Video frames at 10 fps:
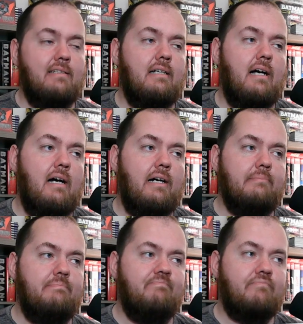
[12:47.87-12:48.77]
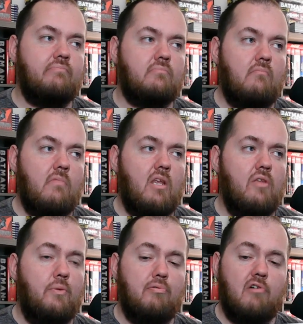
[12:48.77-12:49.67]

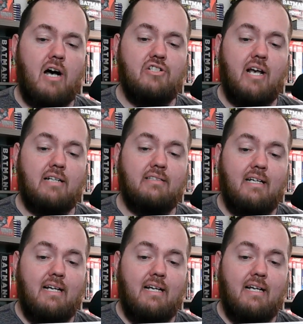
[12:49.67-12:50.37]
the projects.